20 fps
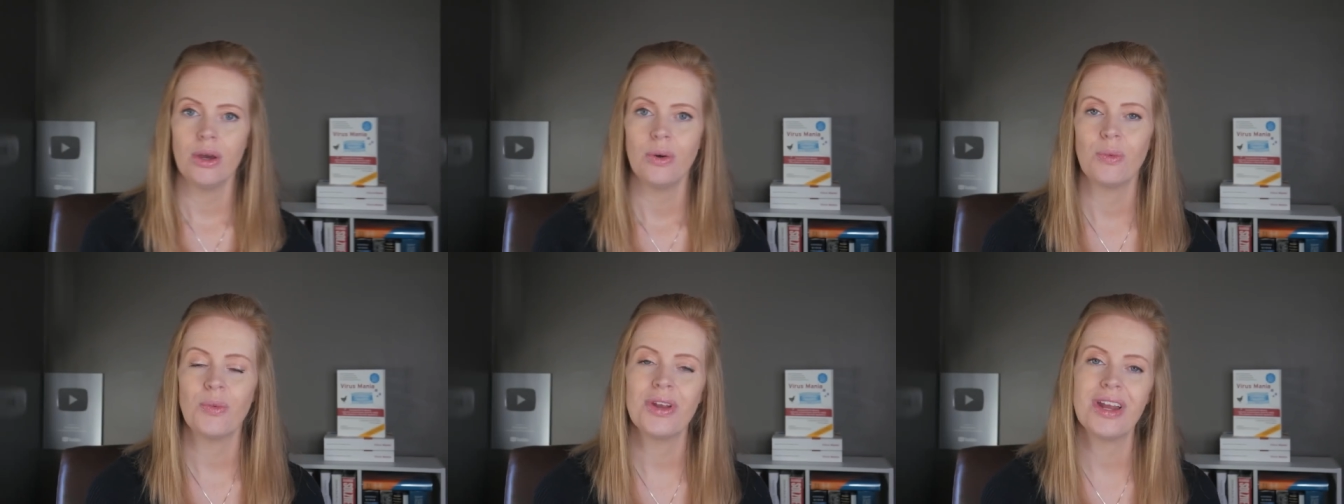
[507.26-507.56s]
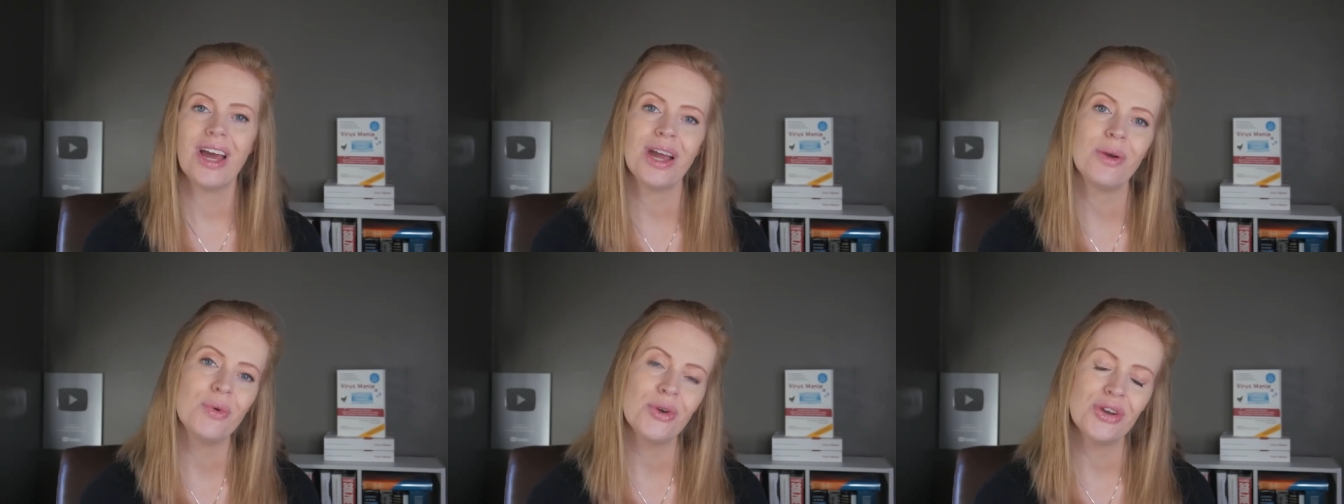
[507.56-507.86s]
When
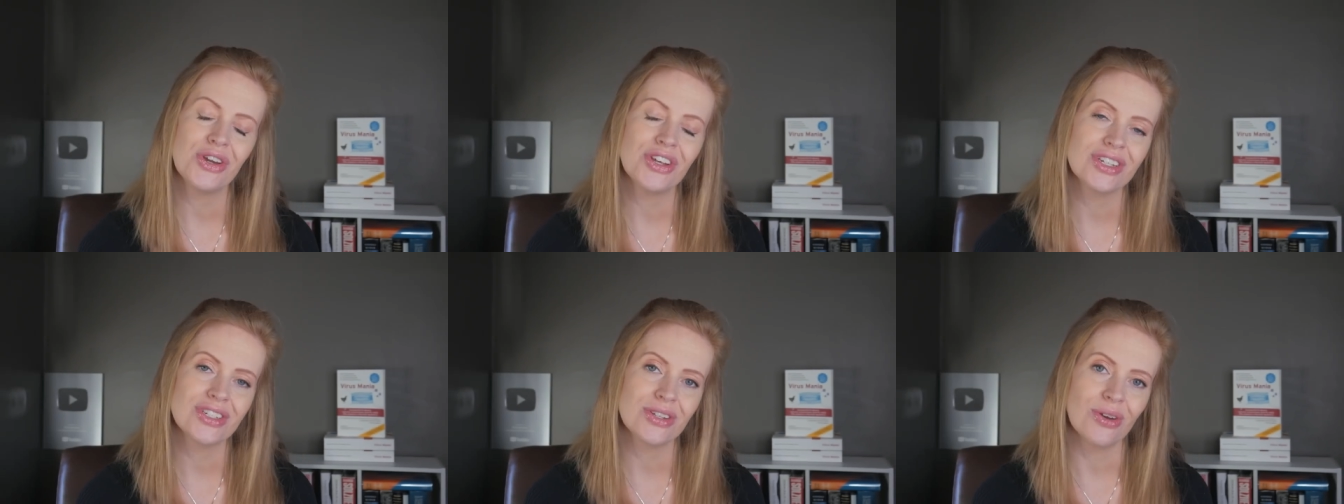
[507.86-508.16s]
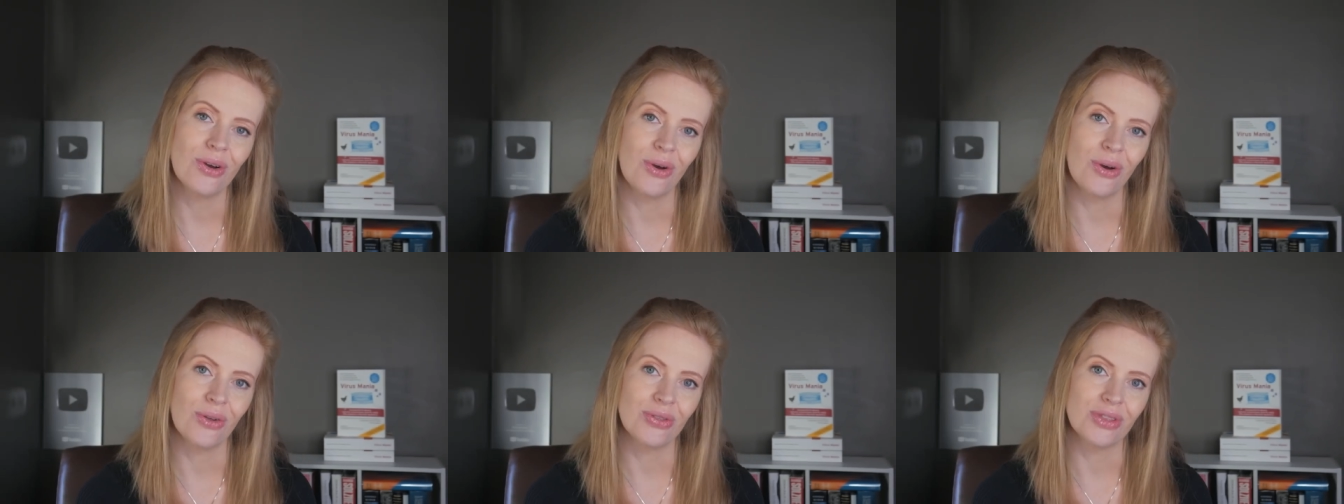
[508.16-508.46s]
I worked
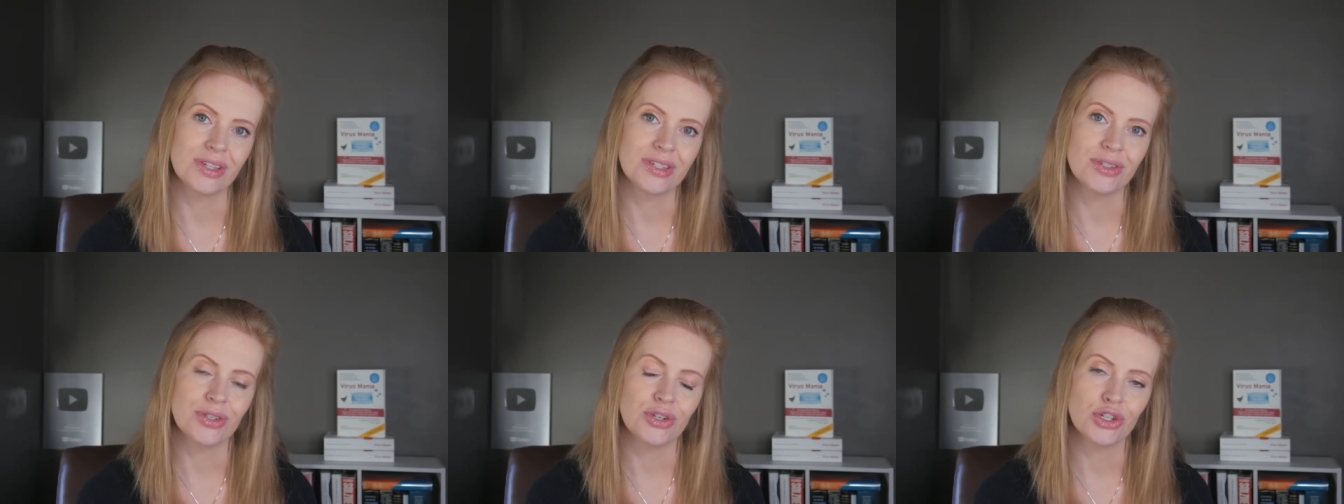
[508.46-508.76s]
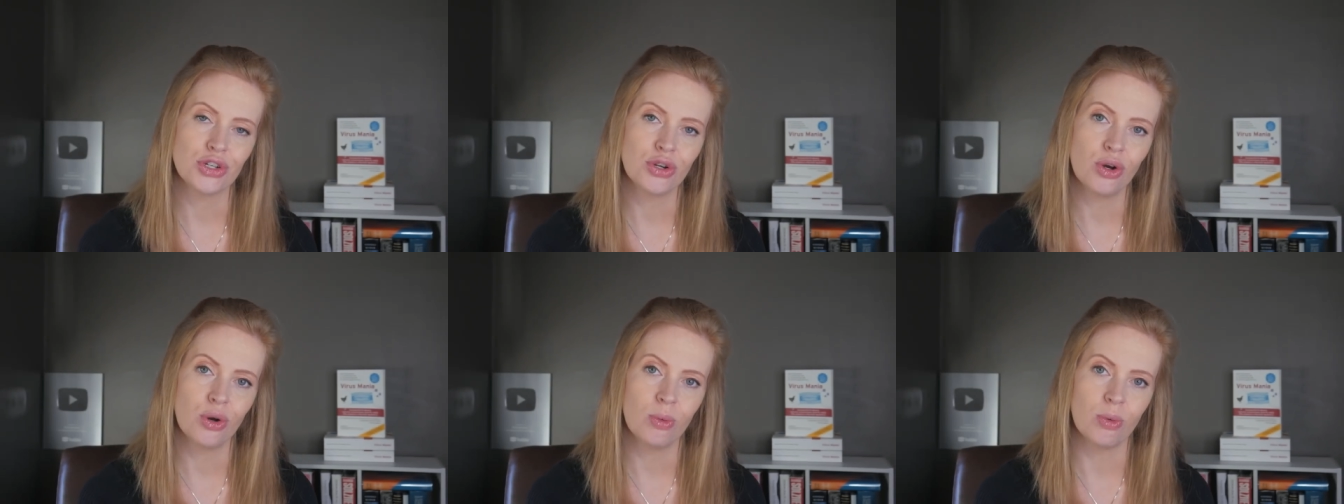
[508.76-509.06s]
on the
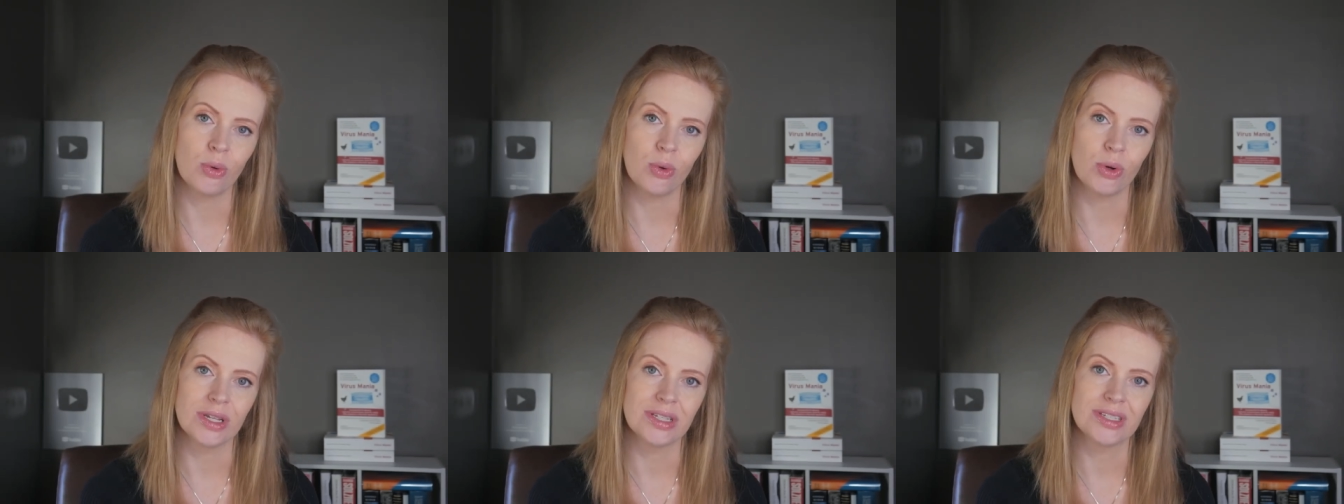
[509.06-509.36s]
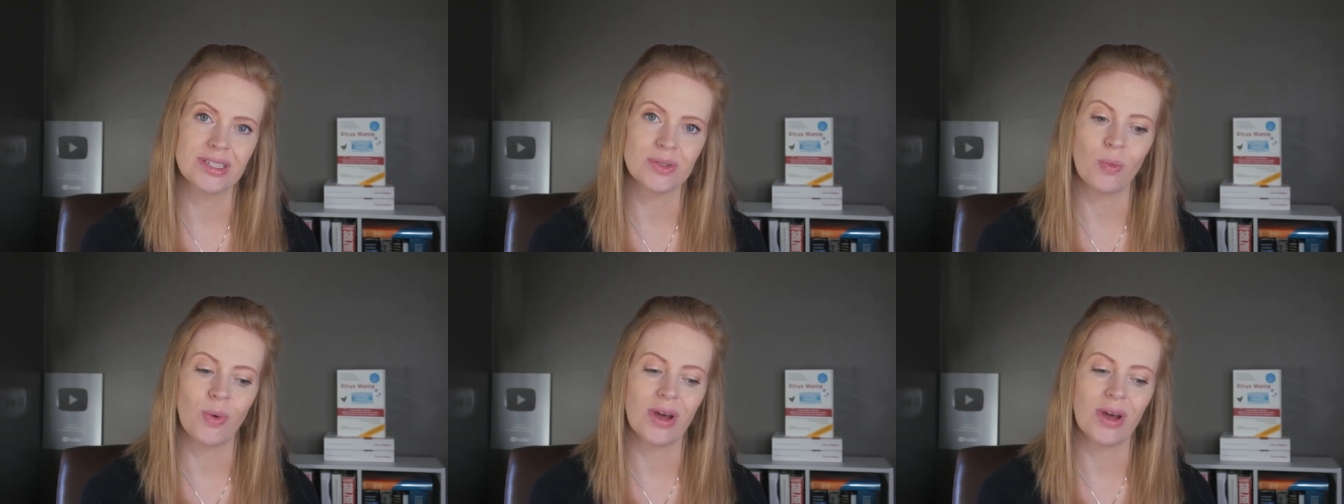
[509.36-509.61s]
surgical wards,